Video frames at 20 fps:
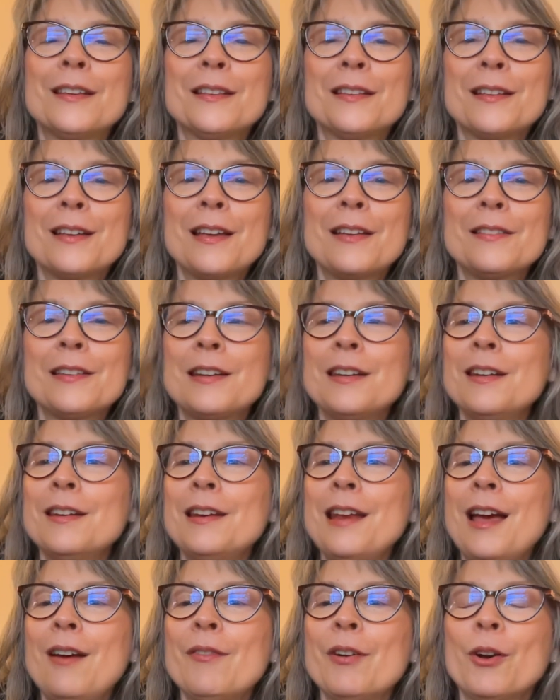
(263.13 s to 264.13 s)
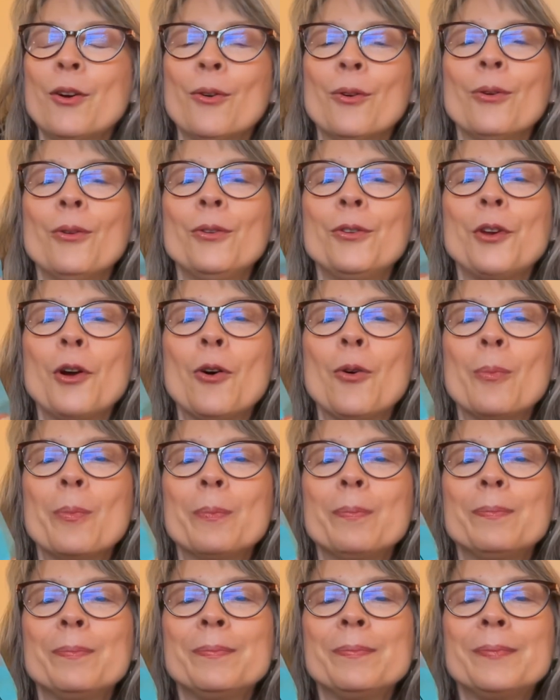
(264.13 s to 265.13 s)
Because I didn't have a girl
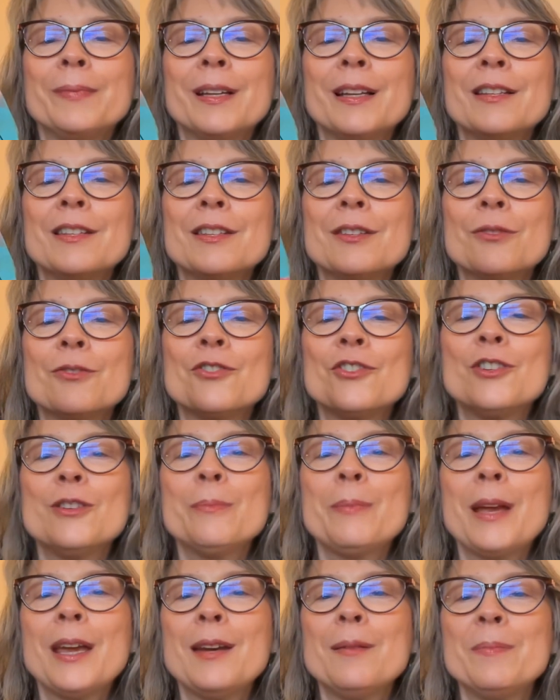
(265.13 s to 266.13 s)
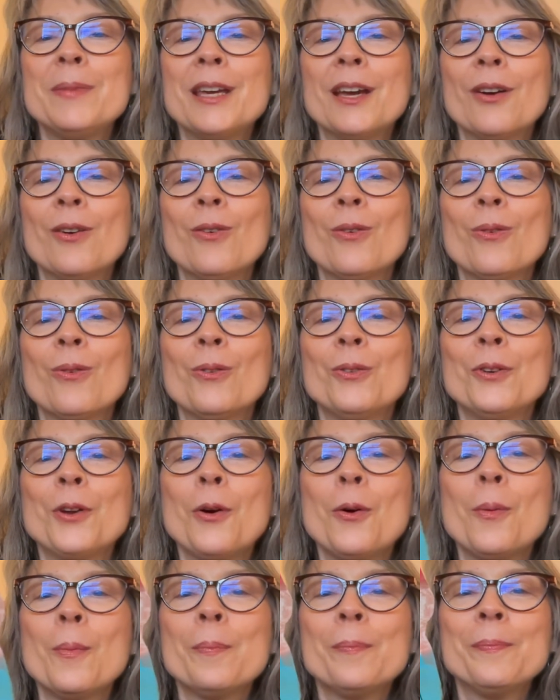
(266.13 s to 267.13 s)
gnome, and so she made me a girl
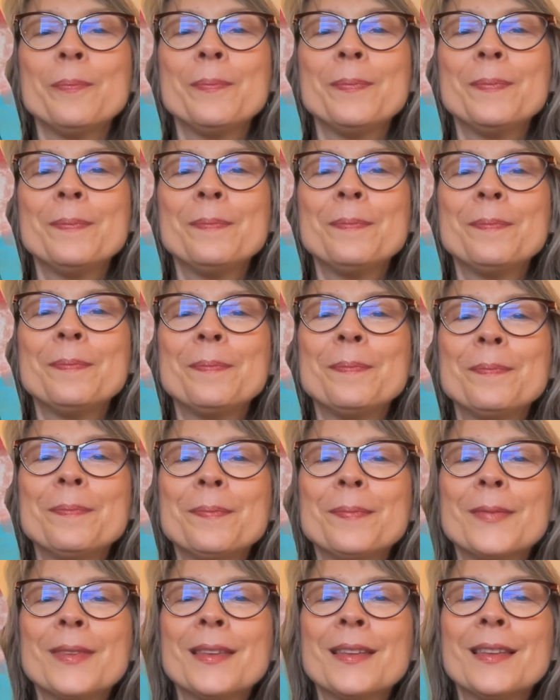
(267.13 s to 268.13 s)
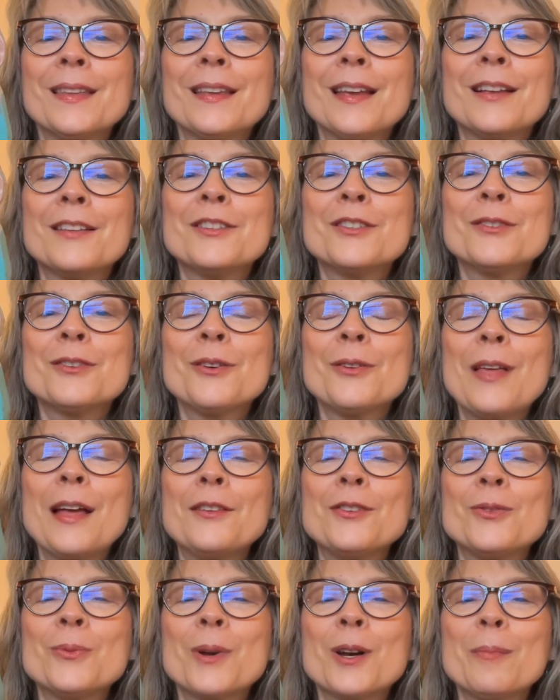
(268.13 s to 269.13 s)
gnome. So
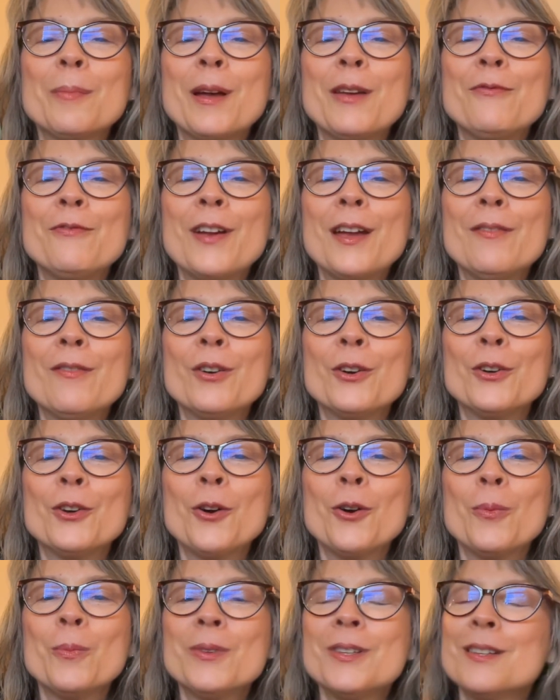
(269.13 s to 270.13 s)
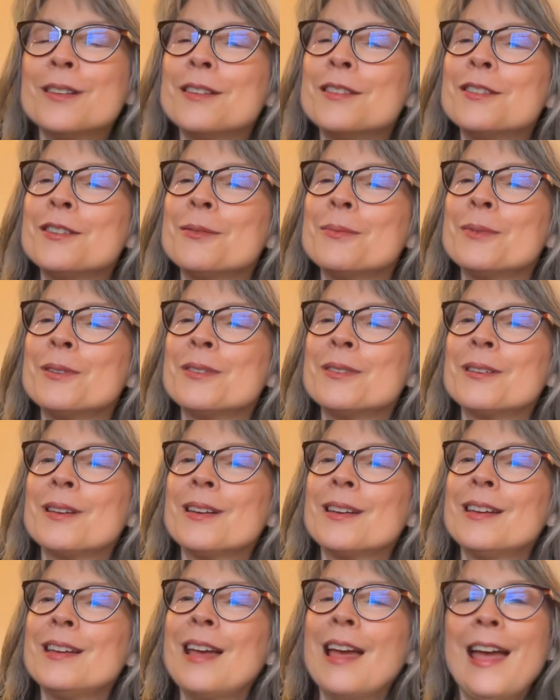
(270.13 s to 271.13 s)
that's one of my favorite gnomes since it was
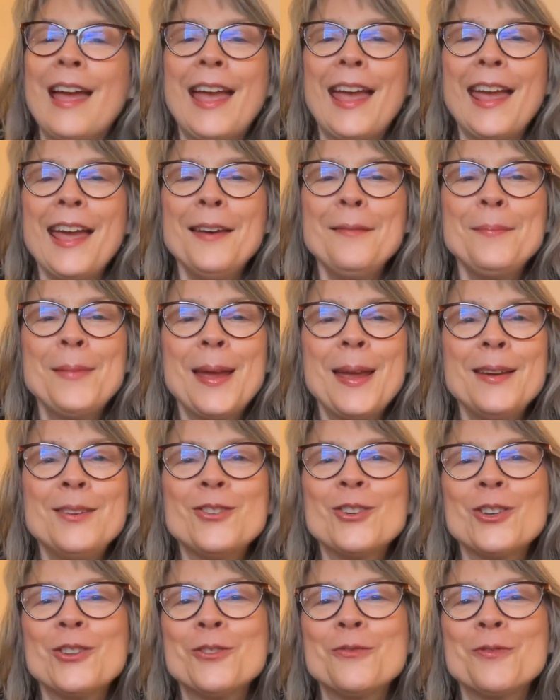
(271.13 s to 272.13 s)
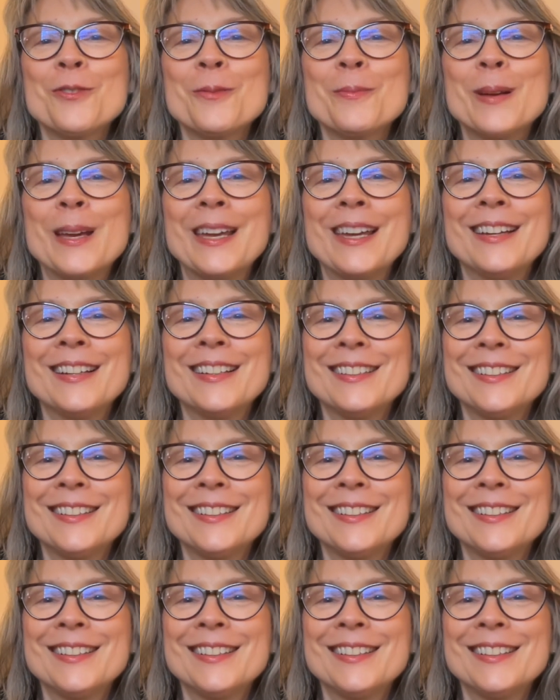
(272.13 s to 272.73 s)
handmade just for me.